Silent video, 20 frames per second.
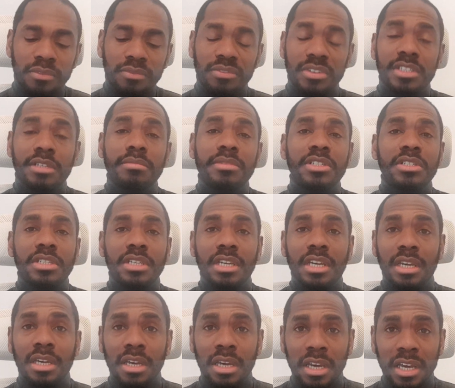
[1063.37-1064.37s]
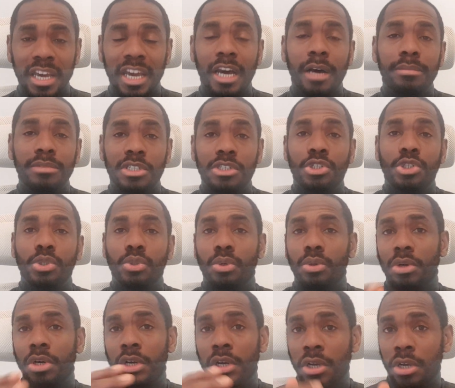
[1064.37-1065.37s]
Vitamin C helps
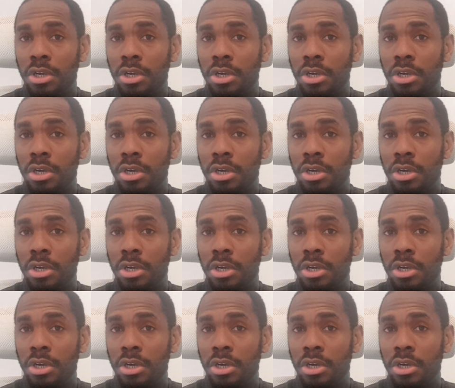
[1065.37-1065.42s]
ensure